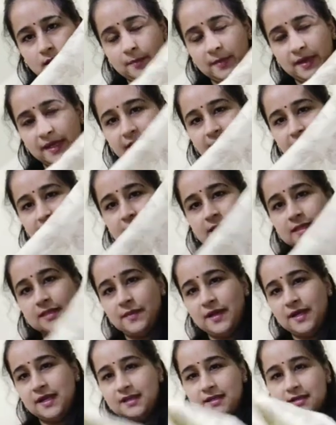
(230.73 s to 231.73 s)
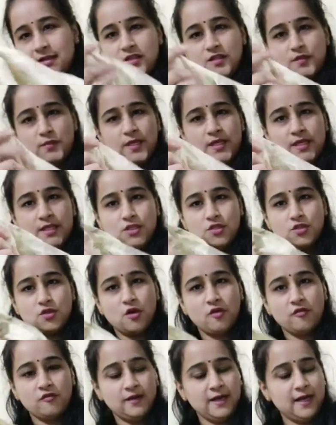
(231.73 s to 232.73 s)
material. The material is very
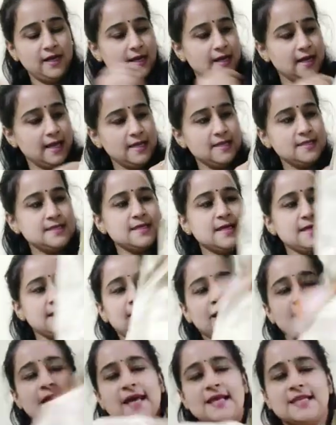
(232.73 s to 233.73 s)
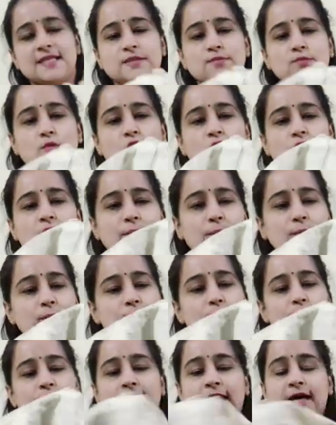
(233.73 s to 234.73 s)
soft and nice, and it has small
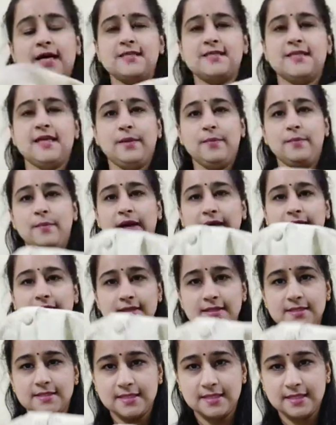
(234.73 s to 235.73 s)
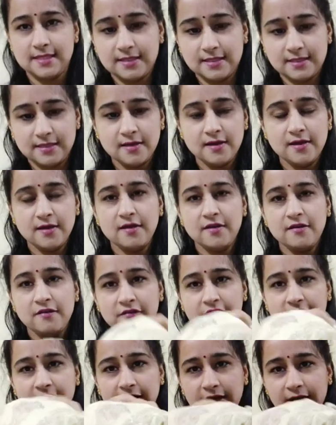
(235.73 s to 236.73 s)
buttas and buttons in the
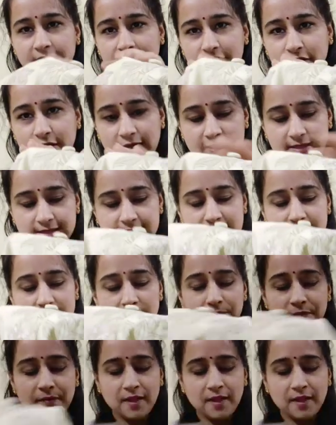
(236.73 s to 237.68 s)
front, you can see.